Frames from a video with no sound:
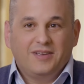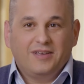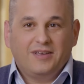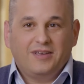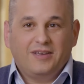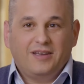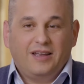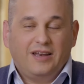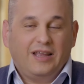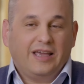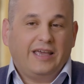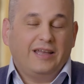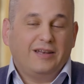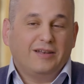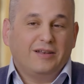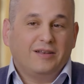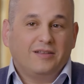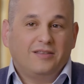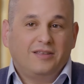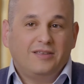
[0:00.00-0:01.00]
And
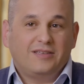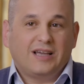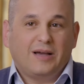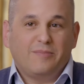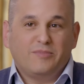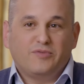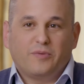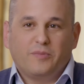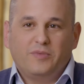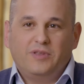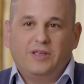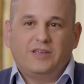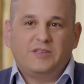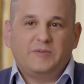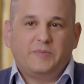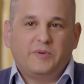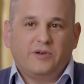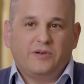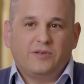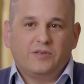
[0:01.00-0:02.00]
again, this comes from the
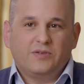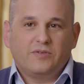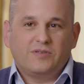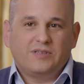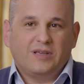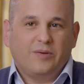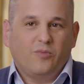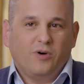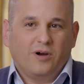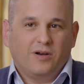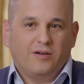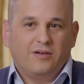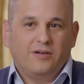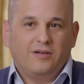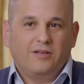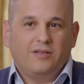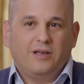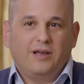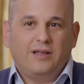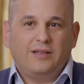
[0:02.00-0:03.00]
experience of someone
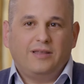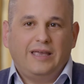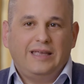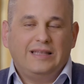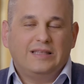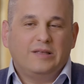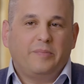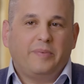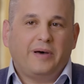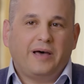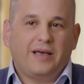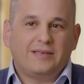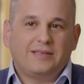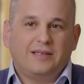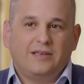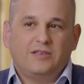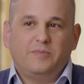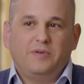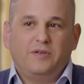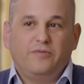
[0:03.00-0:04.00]
that in the past
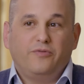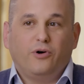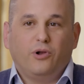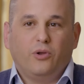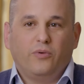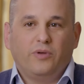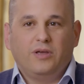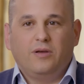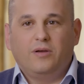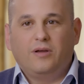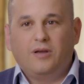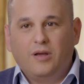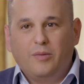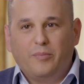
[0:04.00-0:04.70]
has been following